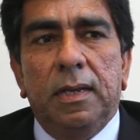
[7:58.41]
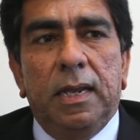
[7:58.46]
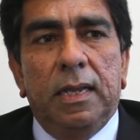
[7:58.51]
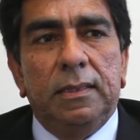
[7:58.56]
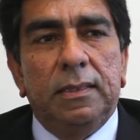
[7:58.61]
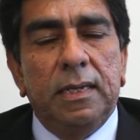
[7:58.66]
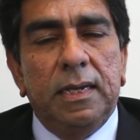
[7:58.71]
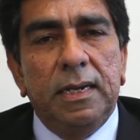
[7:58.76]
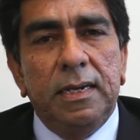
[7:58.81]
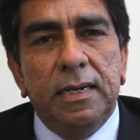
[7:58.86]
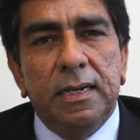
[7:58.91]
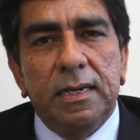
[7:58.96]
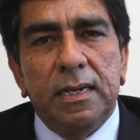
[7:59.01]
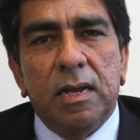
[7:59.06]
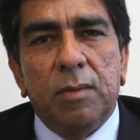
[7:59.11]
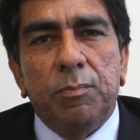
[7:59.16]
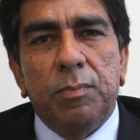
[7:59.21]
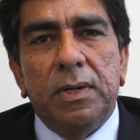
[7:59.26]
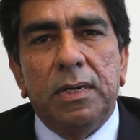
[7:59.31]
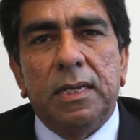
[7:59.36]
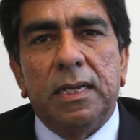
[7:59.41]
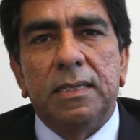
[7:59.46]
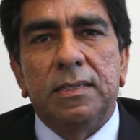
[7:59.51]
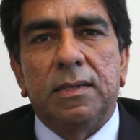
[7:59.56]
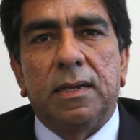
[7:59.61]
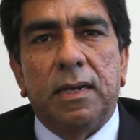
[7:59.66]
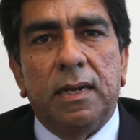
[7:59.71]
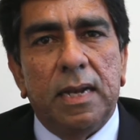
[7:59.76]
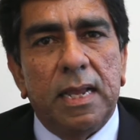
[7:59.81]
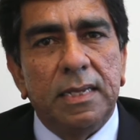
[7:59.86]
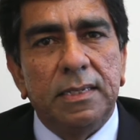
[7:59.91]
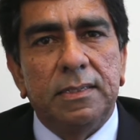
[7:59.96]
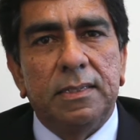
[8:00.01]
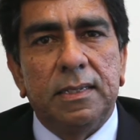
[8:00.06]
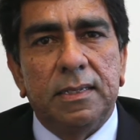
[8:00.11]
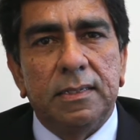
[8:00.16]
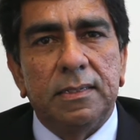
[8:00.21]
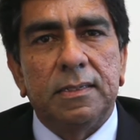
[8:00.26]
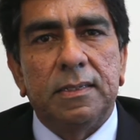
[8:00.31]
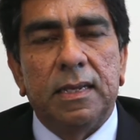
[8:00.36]
The Indian government has realized
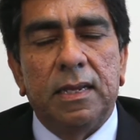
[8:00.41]
this